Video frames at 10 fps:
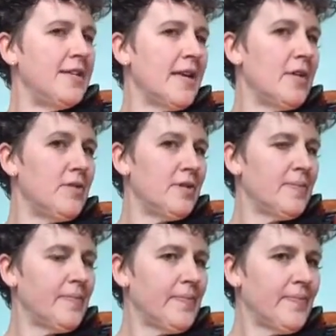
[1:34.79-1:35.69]
sounds.
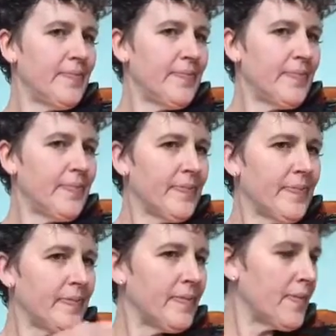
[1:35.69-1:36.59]

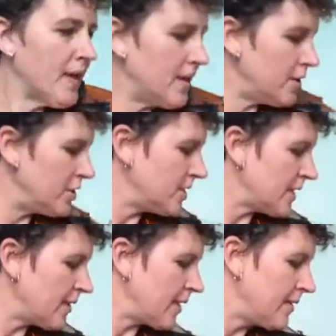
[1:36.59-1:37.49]
And it should
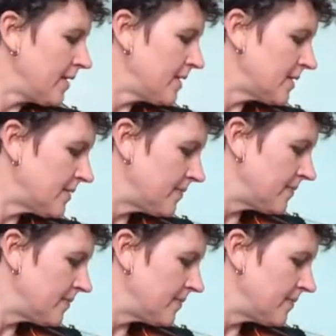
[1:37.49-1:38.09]
sound like this.